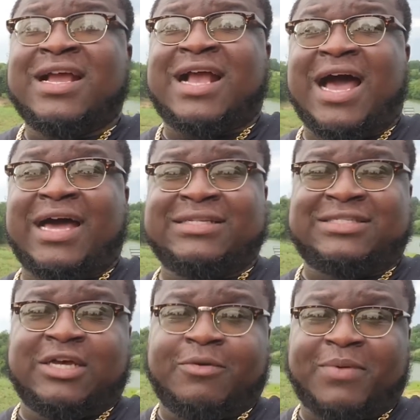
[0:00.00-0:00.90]

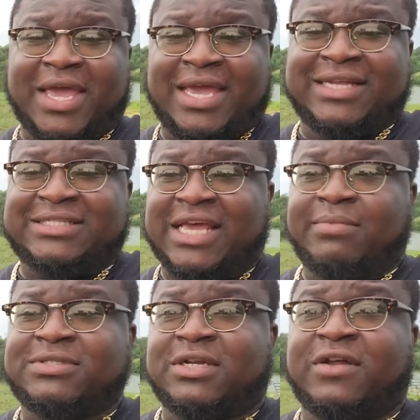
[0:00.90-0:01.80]
concept and
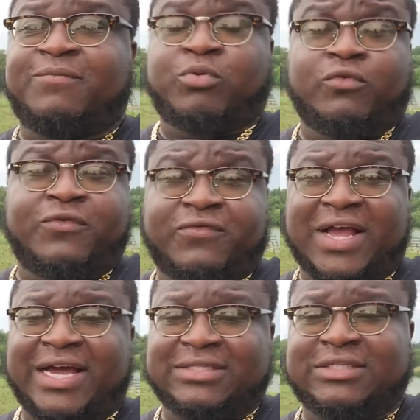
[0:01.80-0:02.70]
established enough proof of
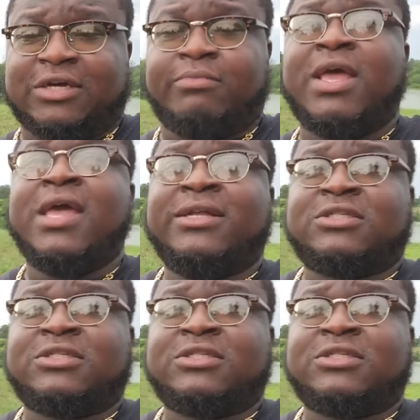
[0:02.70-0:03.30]
concept